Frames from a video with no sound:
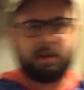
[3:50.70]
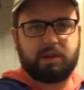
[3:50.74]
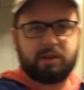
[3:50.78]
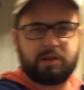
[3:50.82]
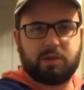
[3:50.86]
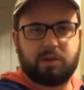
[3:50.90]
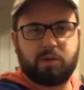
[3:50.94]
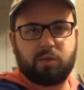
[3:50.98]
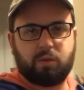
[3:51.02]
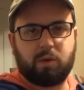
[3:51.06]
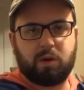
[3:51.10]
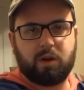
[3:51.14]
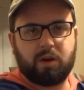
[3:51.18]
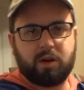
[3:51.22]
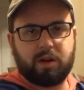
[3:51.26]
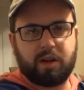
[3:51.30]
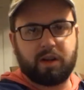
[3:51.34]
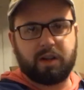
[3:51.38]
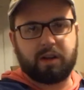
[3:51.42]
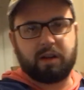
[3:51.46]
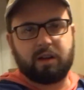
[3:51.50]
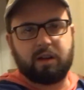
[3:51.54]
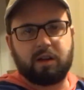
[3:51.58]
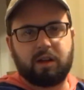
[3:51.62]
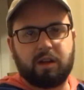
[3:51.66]
how's it
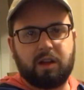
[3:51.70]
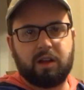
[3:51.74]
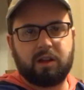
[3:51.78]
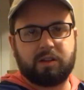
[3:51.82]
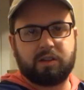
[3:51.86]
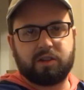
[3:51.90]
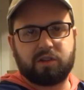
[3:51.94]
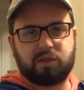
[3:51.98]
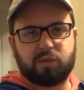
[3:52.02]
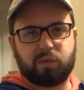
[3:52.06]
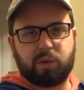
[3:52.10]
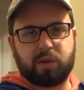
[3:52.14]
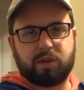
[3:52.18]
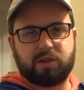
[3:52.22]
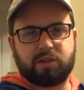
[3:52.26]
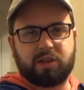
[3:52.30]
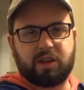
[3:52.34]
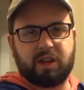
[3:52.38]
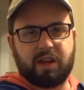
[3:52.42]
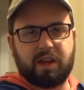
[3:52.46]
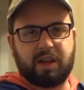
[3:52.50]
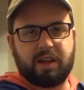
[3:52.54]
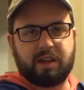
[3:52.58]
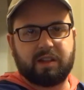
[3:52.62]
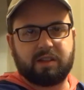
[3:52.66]
working. Just
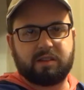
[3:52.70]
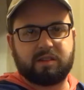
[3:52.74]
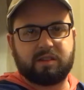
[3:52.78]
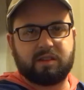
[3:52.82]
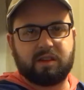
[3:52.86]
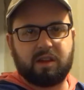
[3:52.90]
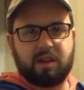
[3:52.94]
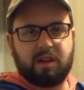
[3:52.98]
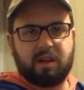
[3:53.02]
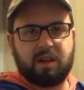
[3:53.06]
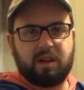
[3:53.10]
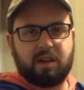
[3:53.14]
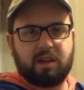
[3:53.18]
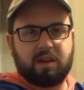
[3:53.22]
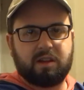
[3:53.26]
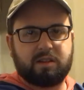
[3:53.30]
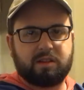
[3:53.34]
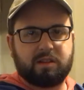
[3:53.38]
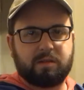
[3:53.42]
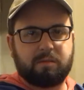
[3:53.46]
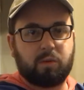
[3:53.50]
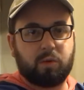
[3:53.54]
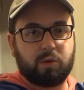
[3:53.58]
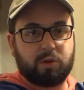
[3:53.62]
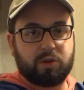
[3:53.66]
switched hands. Is
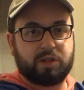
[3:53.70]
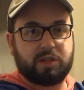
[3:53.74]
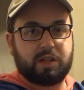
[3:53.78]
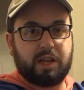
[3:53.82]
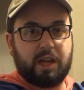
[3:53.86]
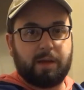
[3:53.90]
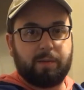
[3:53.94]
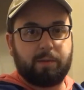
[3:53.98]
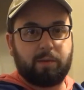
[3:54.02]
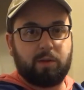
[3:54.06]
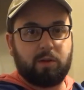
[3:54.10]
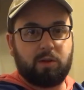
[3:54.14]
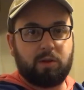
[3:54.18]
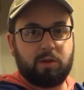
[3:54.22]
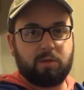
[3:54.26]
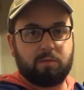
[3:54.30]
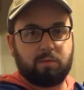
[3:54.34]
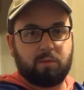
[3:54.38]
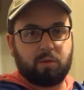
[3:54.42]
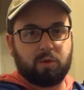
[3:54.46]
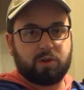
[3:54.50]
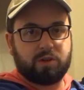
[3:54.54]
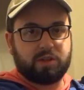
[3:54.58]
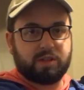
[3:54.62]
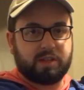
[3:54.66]
it more stable?
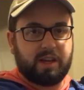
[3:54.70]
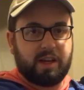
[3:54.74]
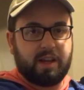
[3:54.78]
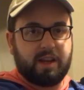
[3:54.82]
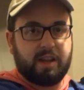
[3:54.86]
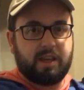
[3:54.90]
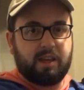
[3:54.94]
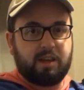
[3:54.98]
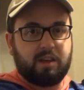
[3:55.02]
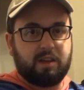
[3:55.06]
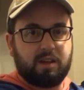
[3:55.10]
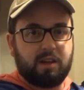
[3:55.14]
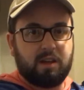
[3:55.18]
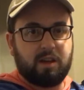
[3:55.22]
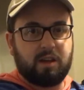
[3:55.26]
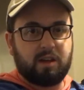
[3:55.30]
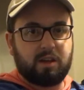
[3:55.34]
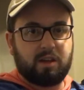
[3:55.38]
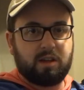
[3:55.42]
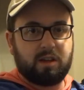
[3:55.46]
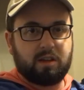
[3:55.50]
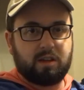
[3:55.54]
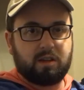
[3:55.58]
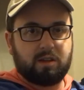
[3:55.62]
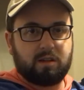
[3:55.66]
More steady?
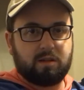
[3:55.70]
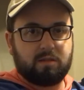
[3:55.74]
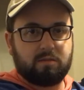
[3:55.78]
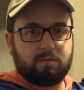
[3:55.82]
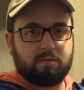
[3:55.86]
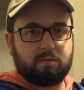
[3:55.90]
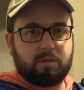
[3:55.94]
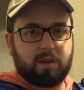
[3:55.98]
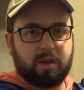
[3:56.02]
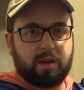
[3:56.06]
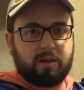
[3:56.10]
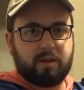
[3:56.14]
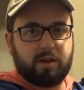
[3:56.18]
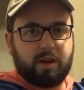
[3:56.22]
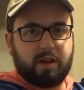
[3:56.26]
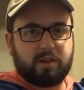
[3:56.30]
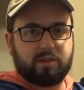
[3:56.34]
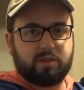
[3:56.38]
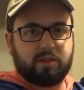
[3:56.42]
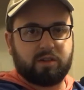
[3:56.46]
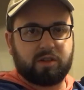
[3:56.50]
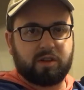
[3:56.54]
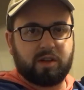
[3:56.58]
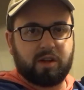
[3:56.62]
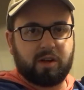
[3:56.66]
I don't
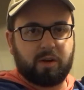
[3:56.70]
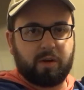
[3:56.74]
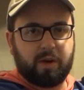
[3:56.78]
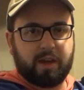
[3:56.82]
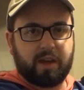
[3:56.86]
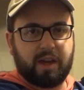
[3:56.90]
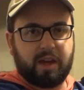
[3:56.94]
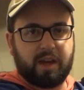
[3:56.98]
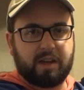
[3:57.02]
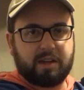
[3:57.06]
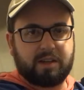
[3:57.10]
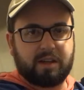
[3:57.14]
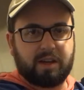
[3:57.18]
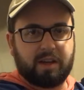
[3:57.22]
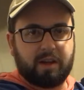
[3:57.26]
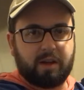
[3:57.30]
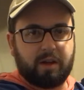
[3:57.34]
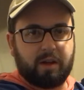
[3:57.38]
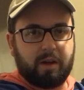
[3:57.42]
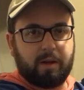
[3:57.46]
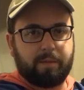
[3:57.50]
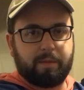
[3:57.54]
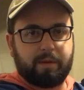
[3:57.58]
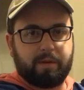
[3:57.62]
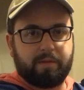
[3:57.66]
actually know, I can't
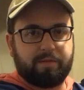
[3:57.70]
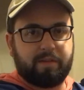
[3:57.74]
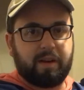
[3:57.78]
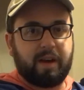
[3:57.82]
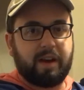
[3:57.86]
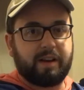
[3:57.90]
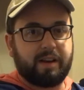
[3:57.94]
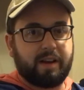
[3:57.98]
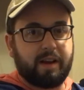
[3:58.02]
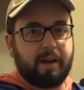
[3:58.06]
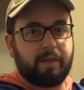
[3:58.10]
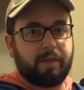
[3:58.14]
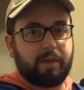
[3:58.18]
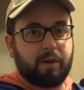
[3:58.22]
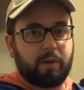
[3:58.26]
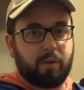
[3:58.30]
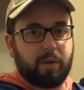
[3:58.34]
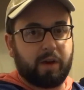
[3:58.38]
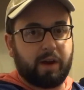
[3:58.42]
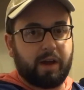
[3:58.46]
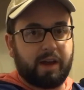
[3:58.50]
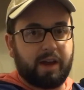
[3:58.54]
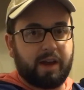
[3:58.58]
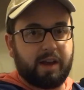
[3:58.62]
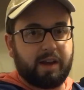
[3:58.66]
tell. I'm gonna find out though
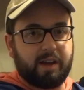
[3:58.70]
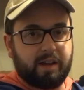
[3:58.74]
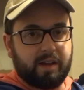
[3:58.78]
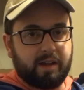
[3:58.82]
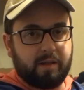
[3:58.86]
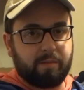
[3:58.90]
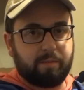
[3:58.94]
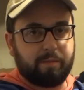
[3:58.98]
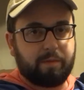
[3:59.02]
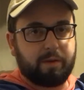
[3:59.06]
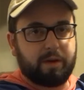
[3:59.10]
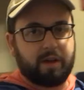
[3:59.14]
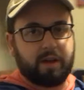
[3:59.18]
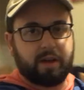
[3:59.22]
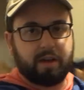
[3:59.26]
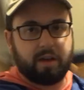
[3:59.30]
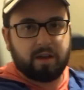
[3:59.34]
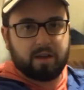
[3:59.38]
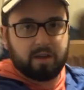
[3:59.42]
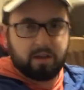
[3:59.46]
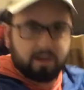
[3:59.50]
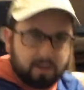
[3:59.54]
when I edit it, but,